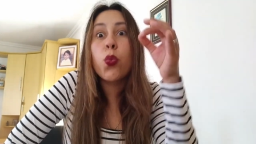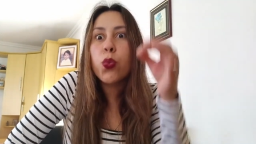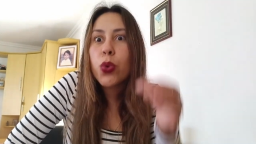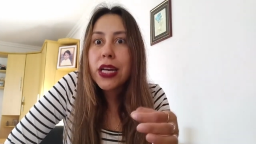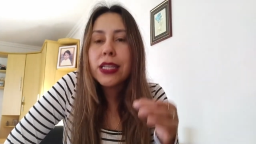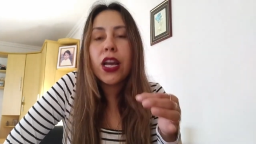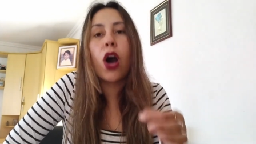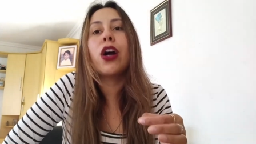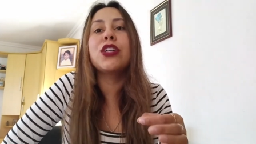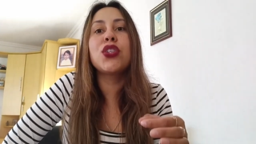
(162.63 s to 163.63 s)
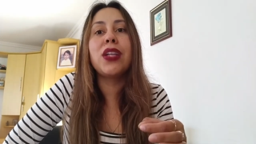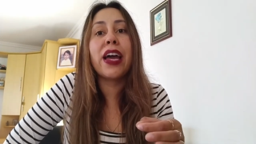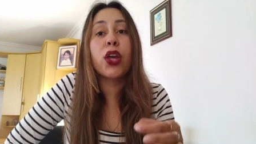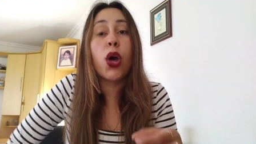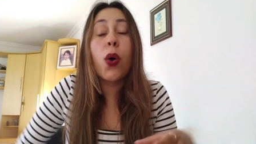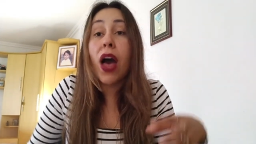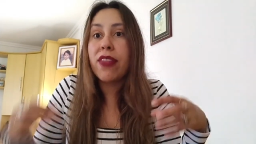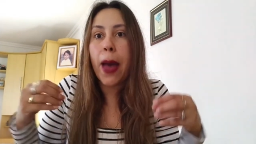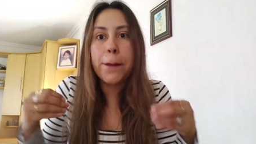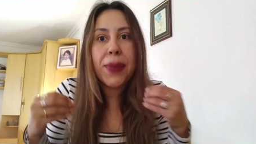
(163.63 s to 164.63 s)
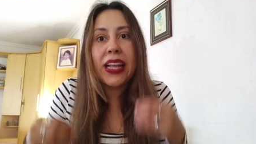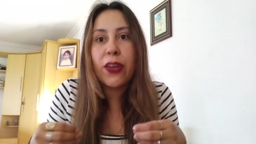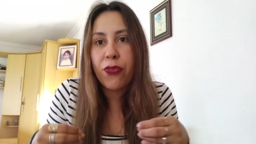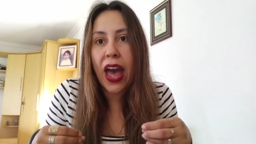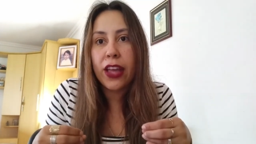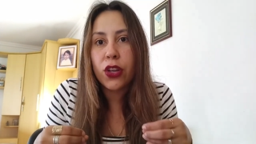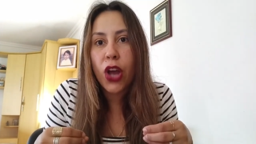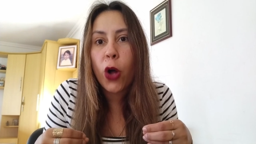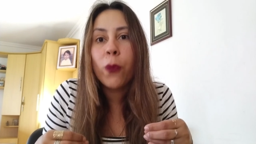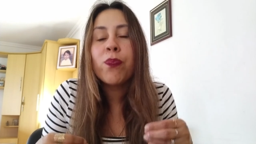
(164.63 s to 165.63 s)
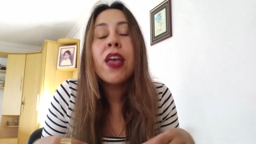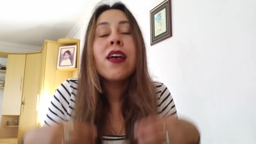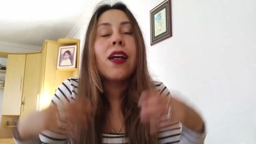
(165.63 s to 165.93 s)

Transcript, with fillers: really hard to let go of that belly fat, you know?